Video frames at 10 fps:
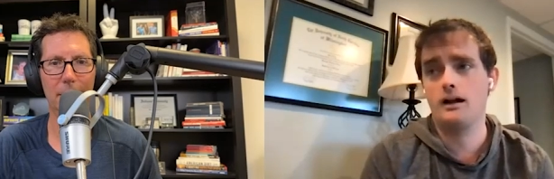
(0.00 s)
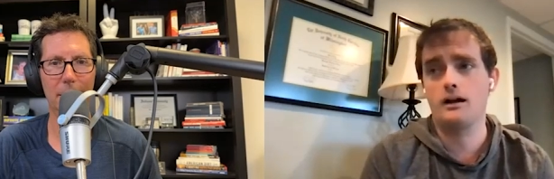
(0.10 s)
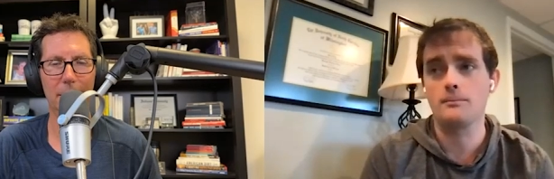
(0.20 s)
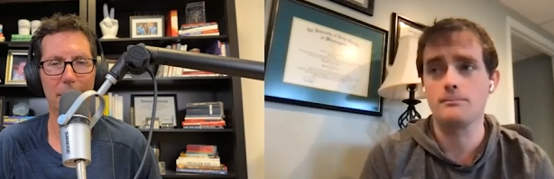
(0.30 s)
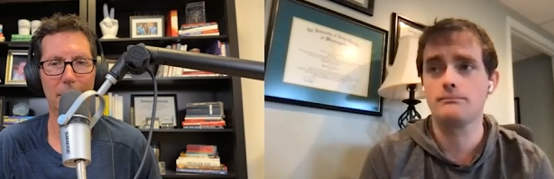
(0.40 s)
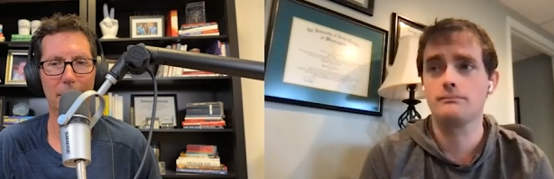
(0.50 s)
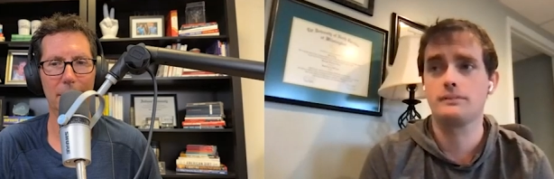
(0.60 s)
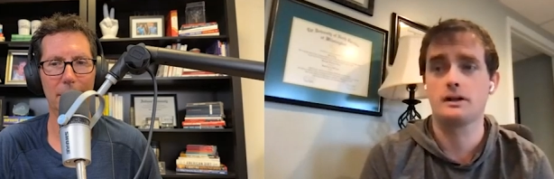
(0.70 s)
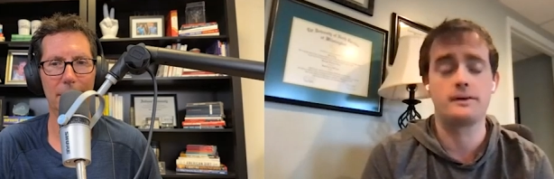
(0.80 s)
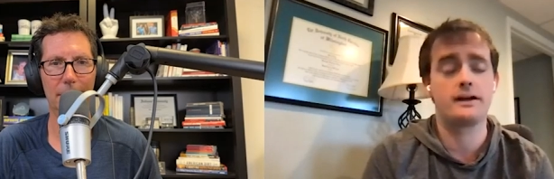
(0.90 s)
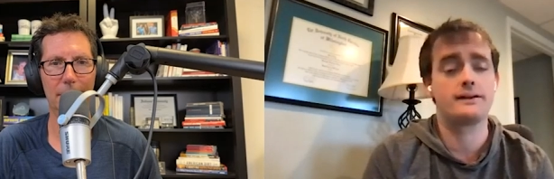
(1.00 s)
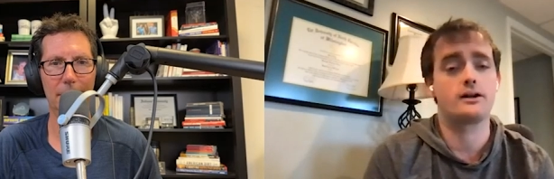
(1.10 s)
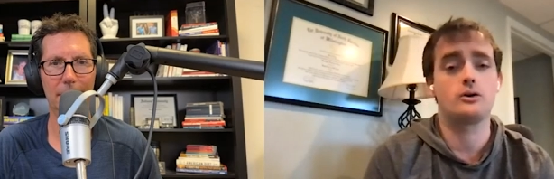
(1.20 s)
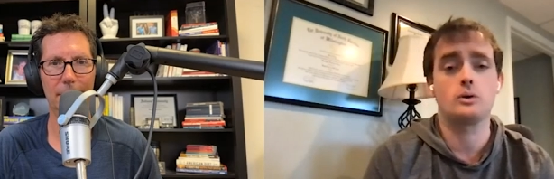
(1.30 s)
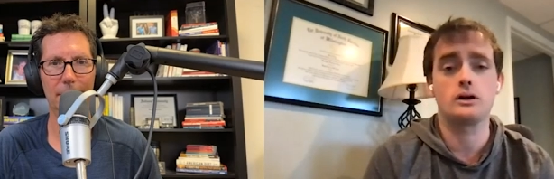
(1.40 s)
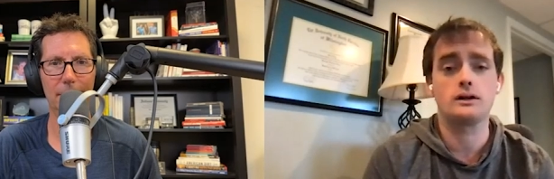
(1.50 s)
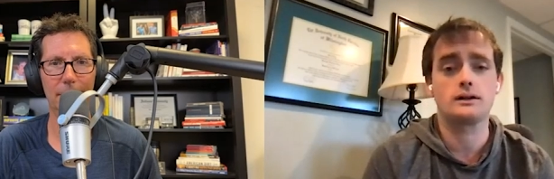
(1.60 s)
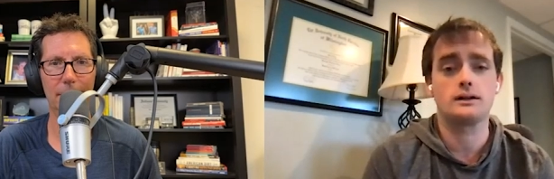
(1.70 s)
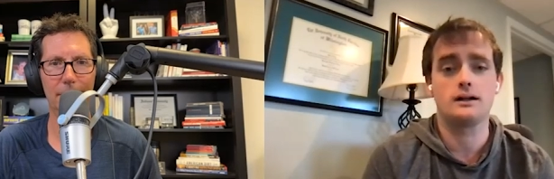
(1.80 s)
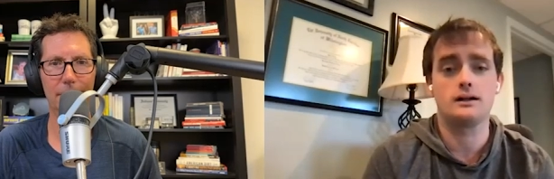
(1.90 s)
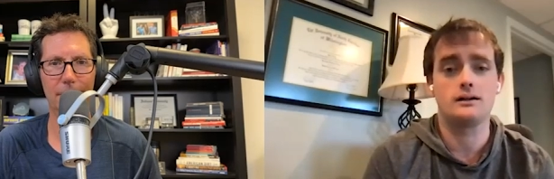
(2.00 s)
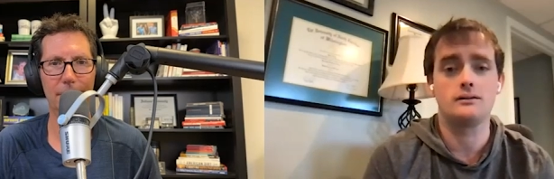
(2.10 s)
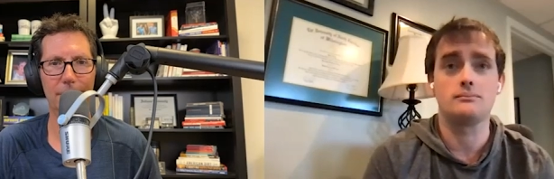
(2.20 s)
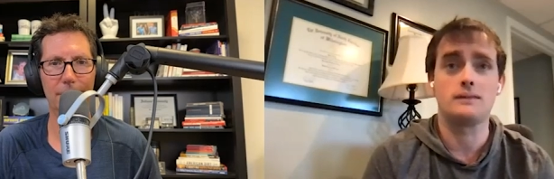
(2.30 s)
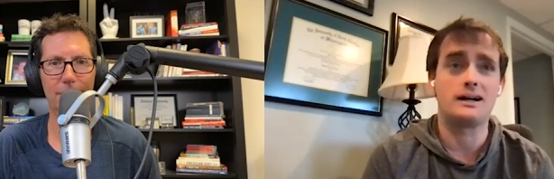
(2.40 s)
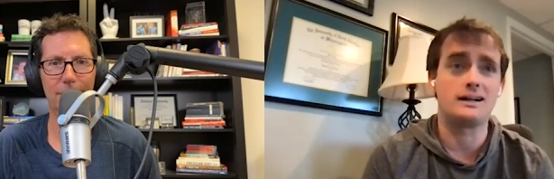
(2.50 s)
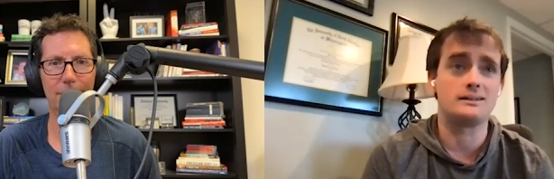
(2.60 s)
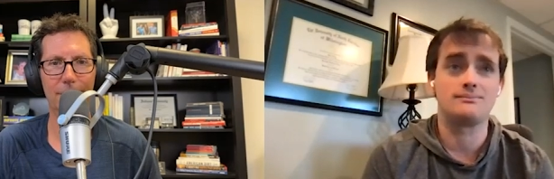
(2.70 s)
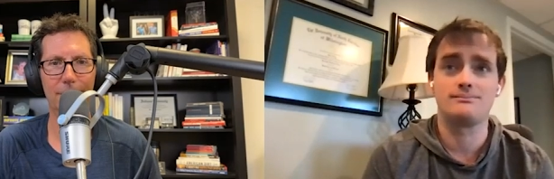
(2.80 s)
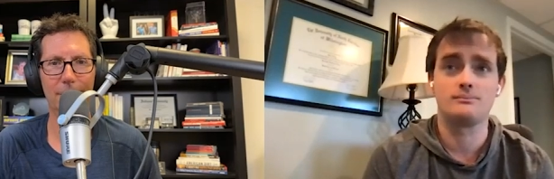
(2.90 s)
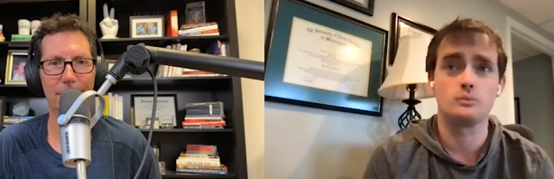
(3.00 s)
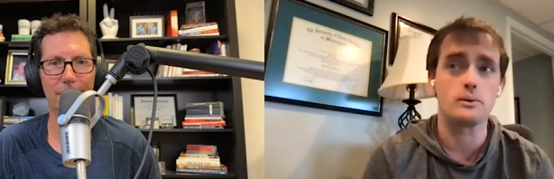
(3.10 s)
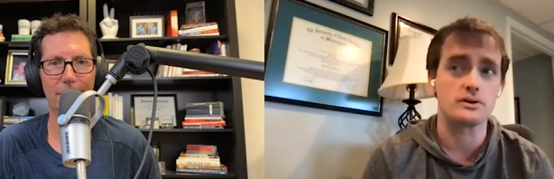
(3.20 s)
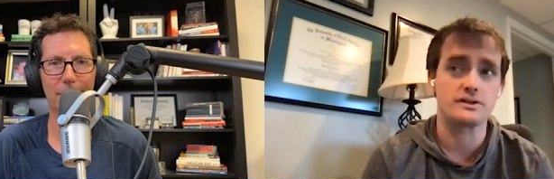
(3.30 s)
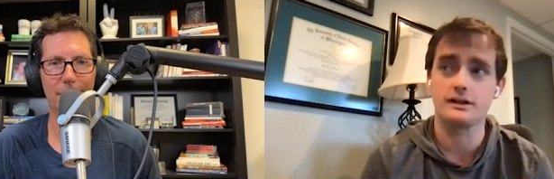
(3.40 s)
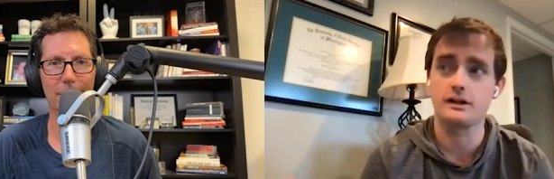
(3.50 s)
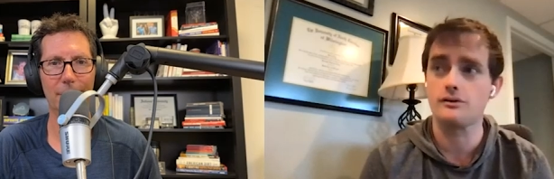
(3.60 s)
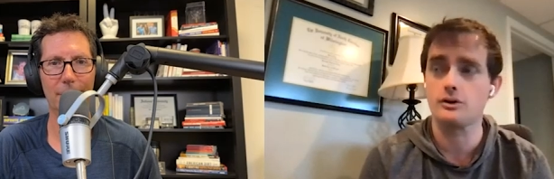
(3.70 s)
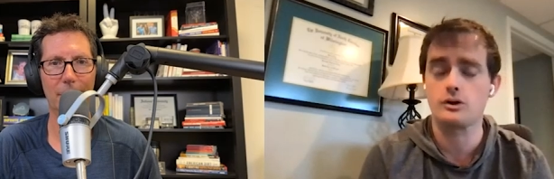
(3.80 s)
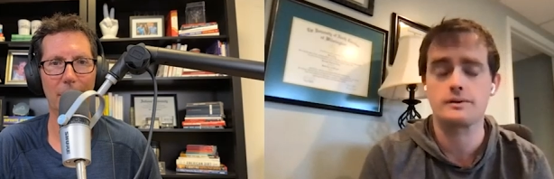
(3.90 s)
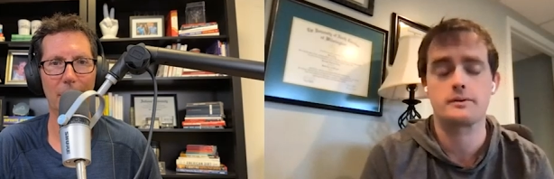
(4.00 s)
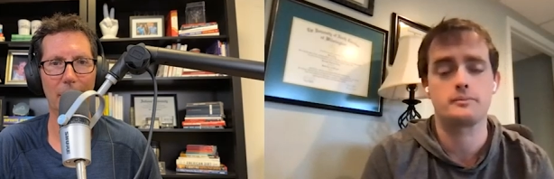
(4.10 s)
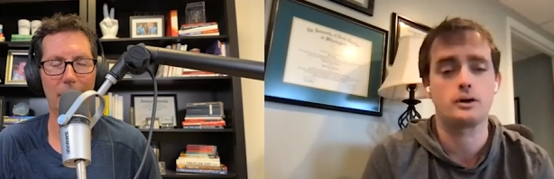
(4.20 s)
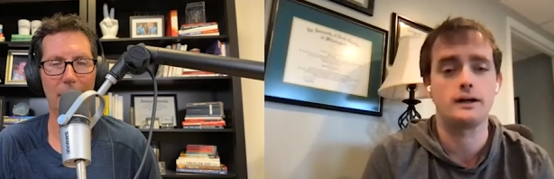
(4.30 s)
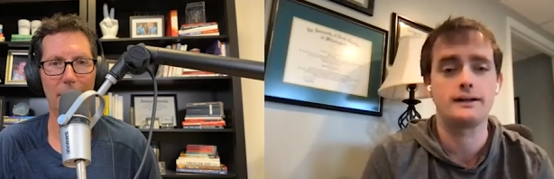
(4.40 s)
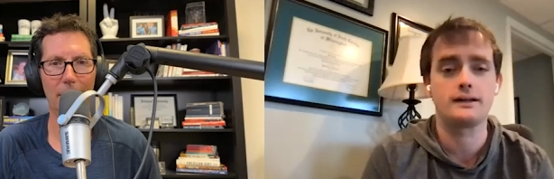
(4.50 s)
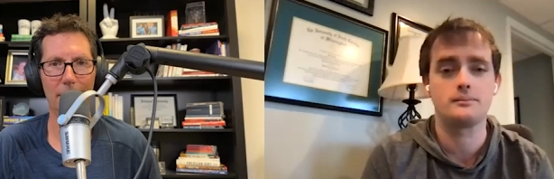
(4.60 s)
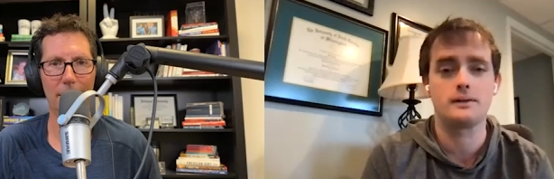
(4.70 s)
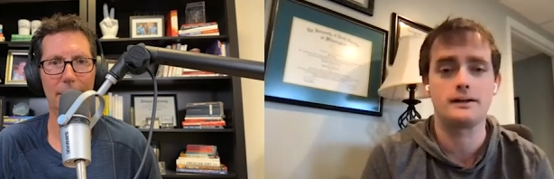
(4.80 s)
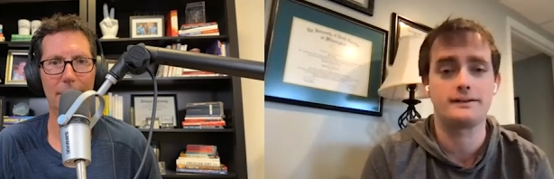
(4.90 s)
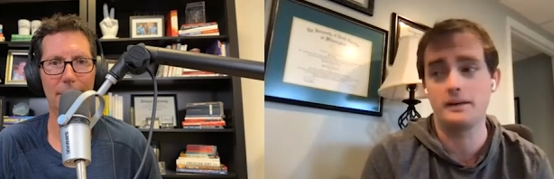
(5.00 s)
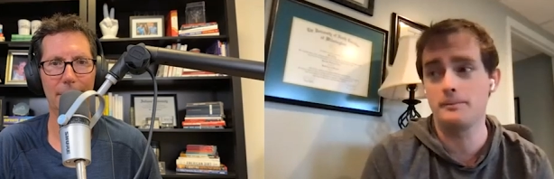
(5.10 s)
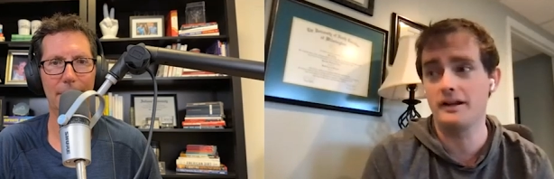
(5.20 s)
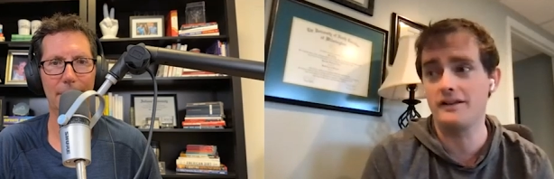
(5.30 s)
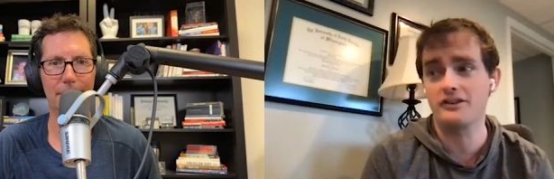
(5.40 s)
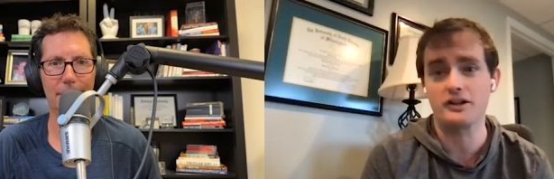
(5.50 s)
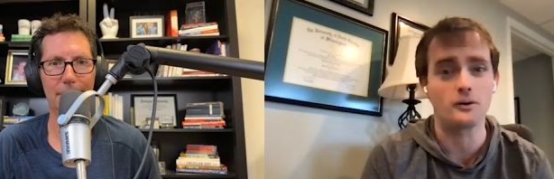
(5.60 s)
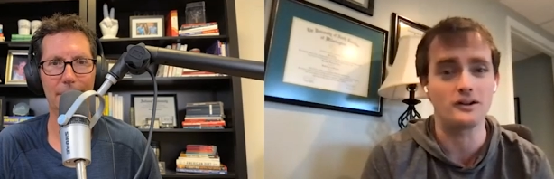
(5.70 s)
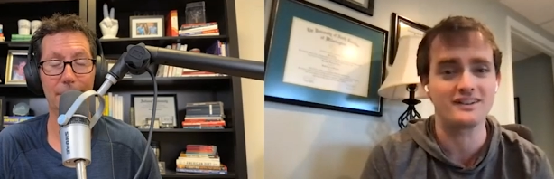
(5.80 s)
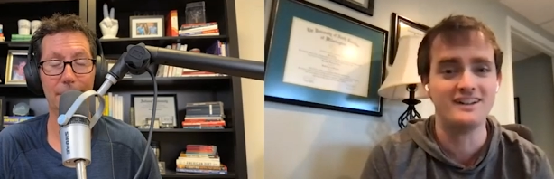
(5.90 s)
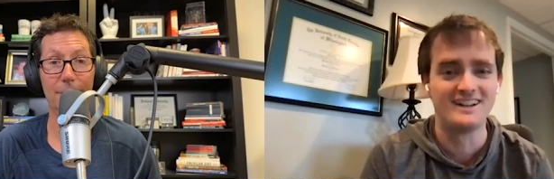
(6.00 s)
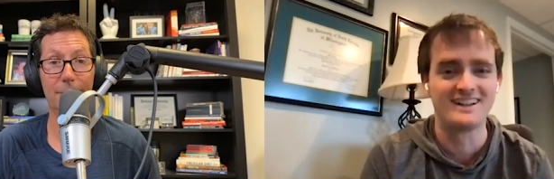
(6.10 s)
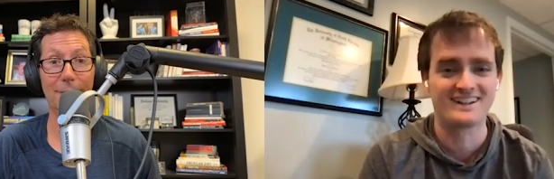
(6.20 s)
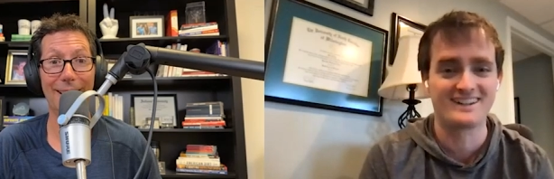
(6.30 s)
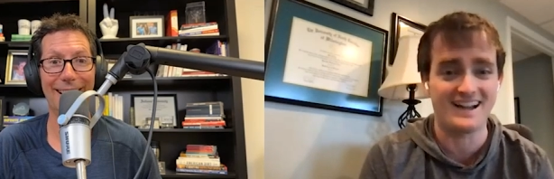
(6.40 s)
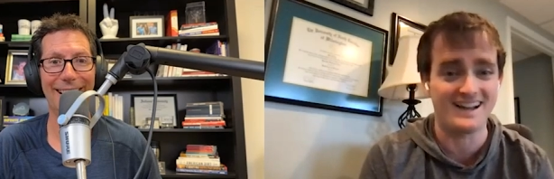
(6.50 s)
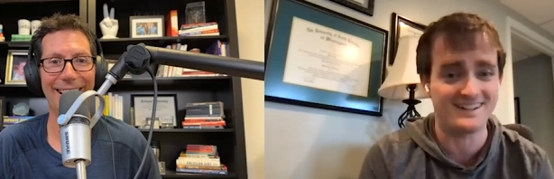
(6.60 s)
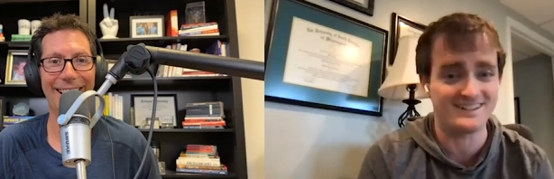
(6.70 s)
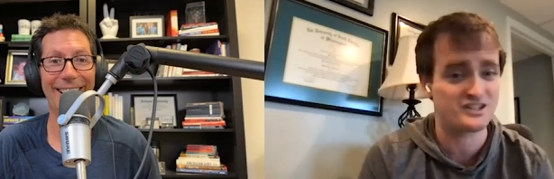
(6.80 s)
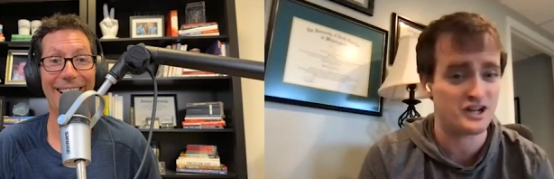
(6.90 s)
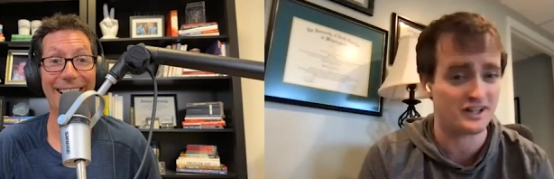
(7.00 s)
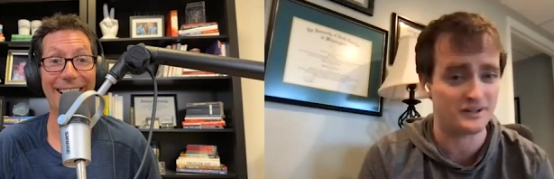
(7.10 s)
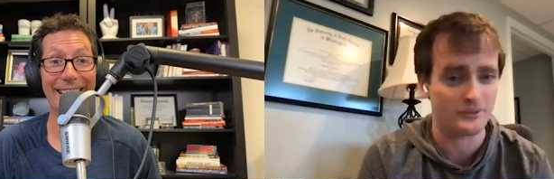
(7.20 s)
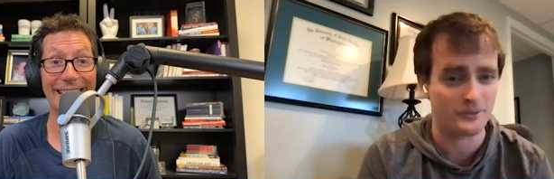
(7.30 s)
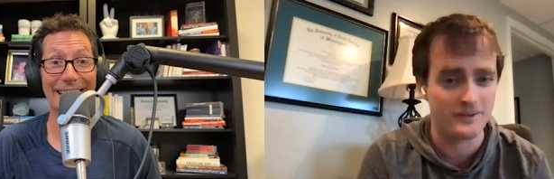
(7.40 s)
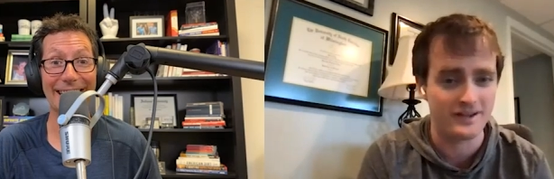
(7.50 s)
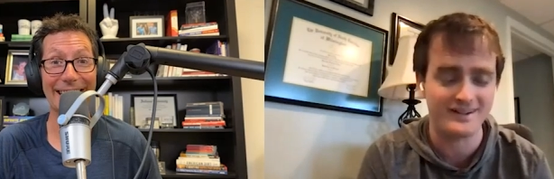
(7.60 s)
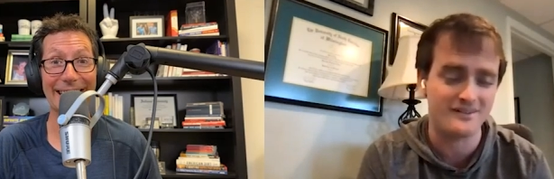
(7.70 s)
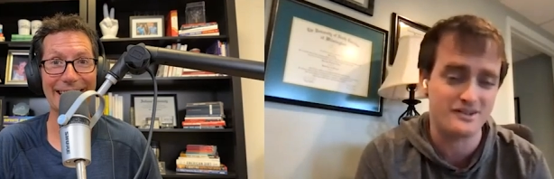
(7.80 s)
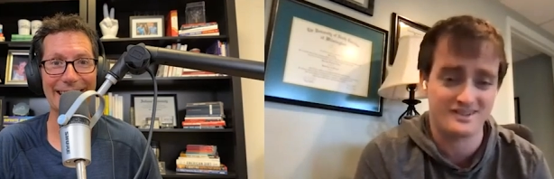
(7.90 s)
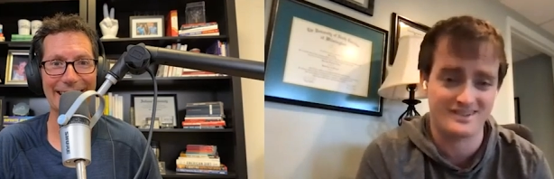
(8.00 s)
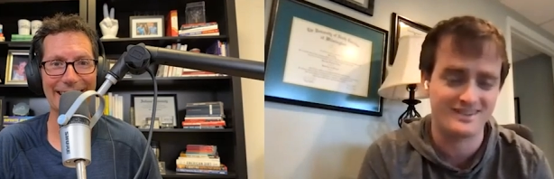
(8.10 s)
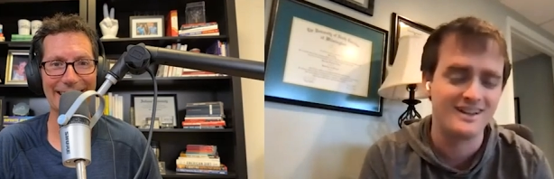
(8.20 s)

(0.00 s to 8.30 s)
Speaker 1: some days I don't work. We were sick over Christmas break, and my team didn't even know it because I hadn't checked in with them. That it was